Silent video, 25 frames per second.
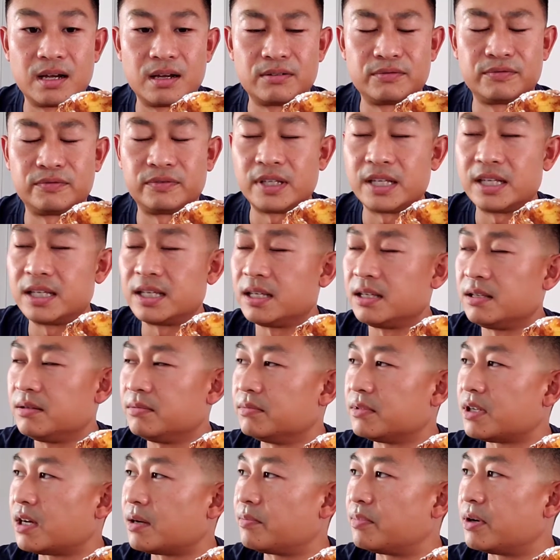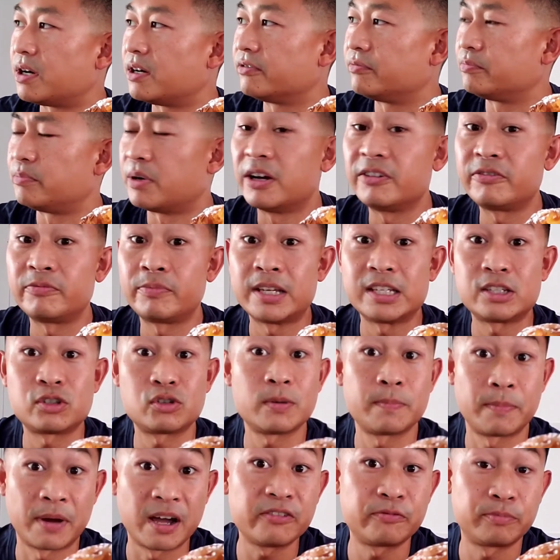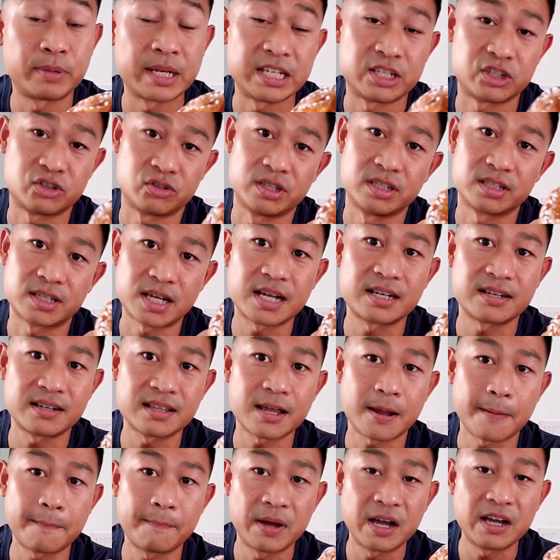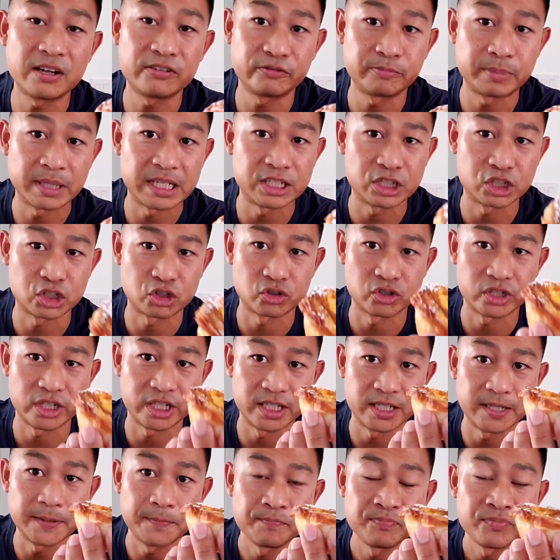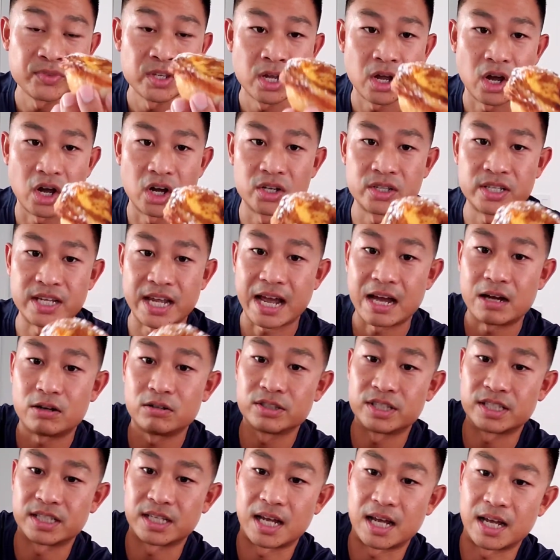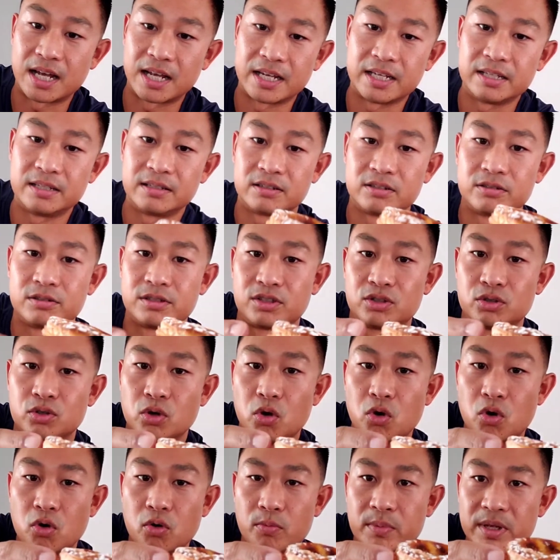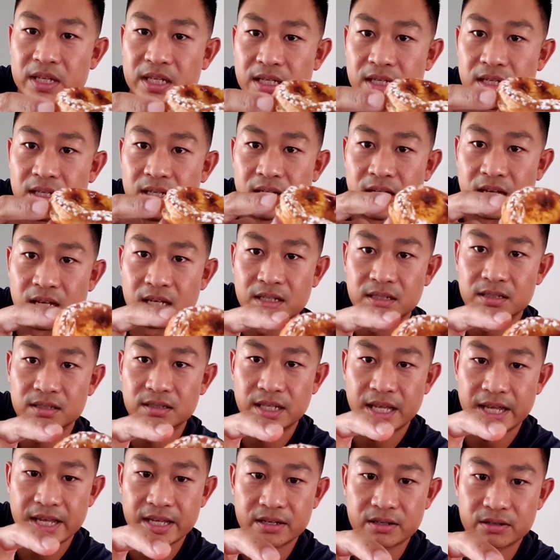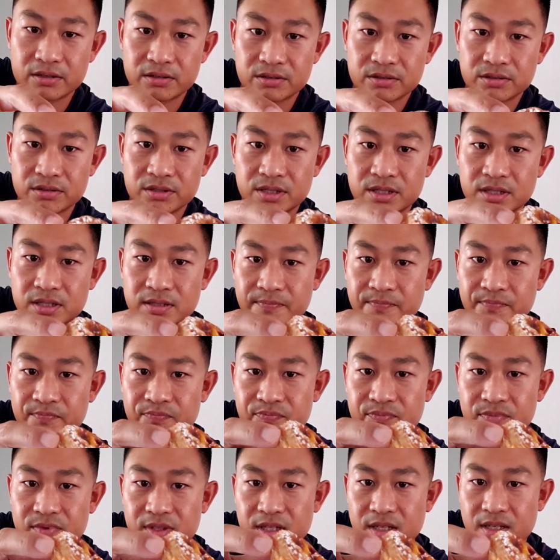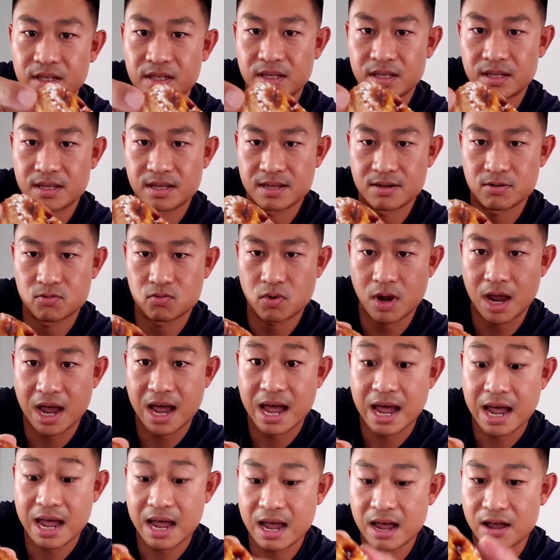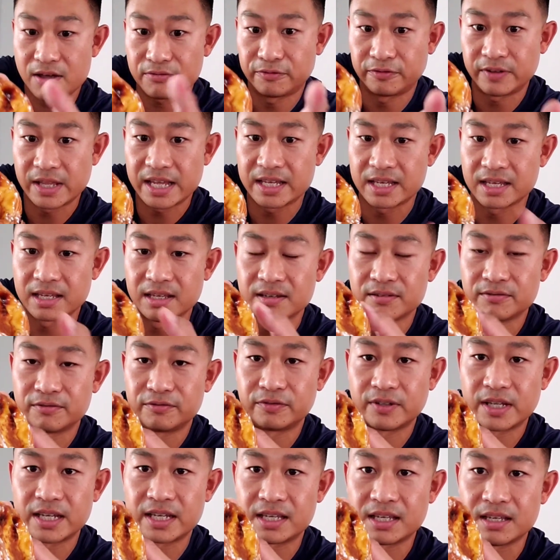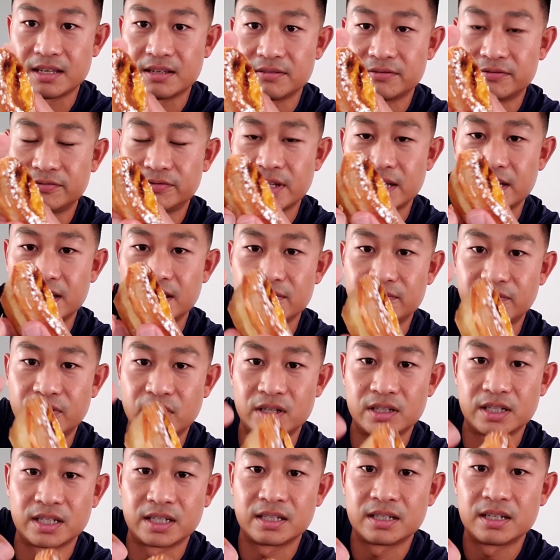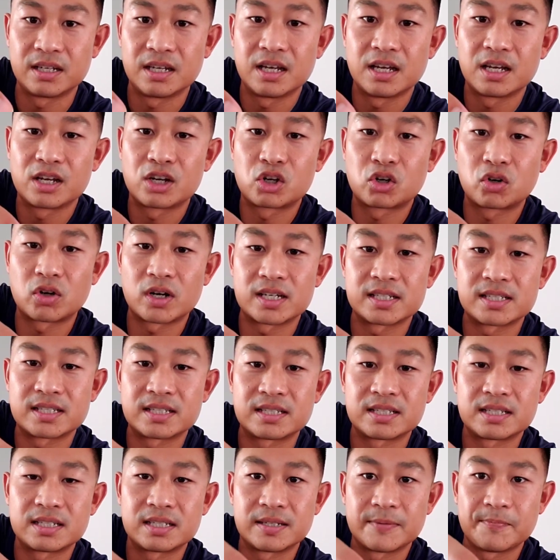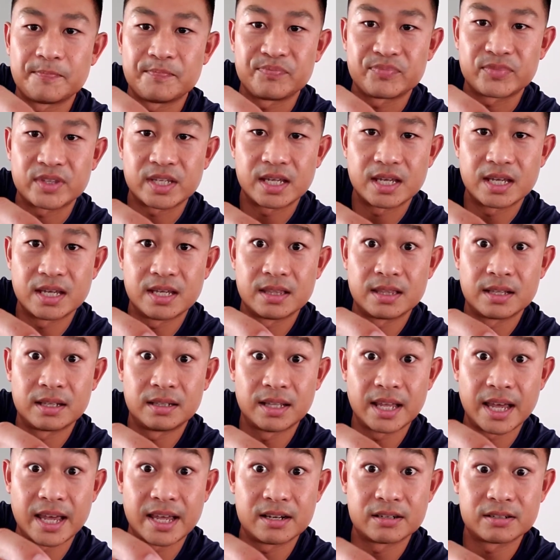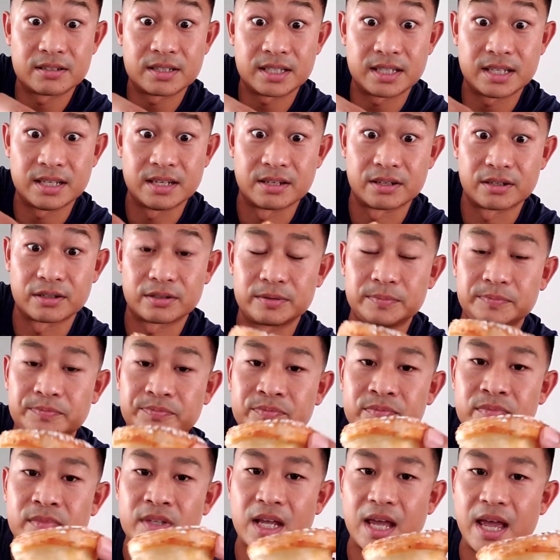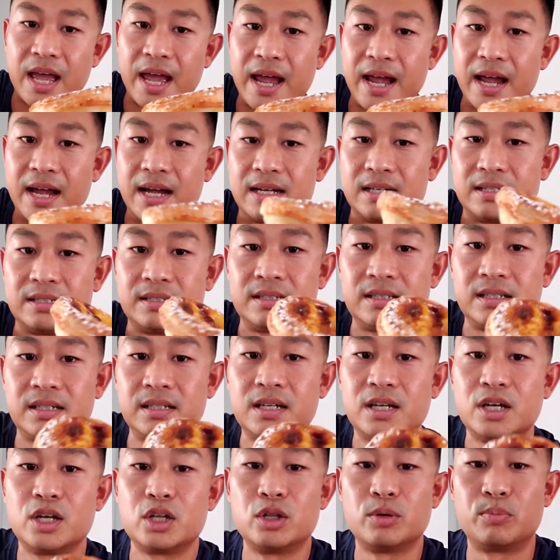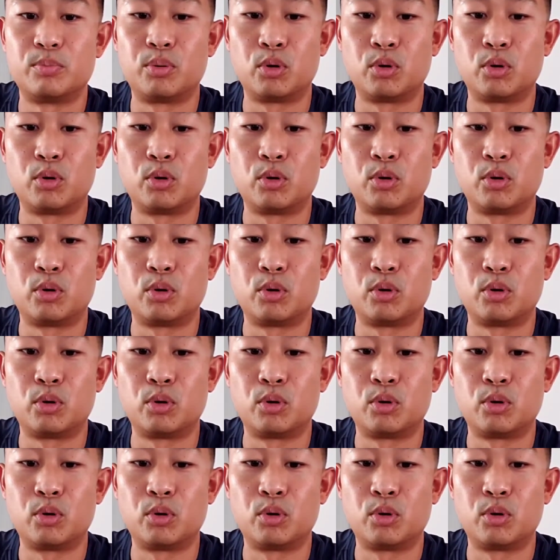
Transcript: Flaky, not puff pastry, kind of like a puff pastry on the outside. So many layers. Wow, flaky falling crust in the layers here. And the